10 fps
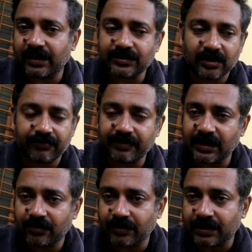It's got
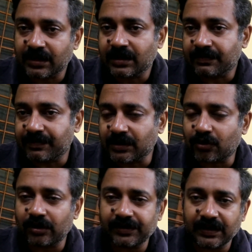really good build
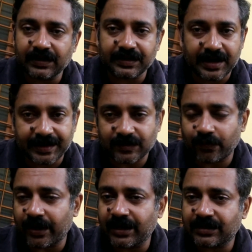quality, nice
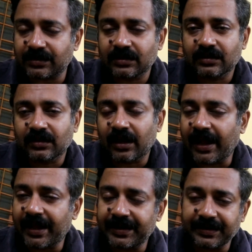weight,
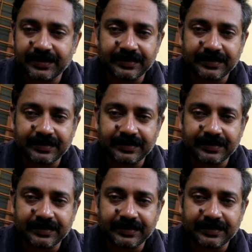and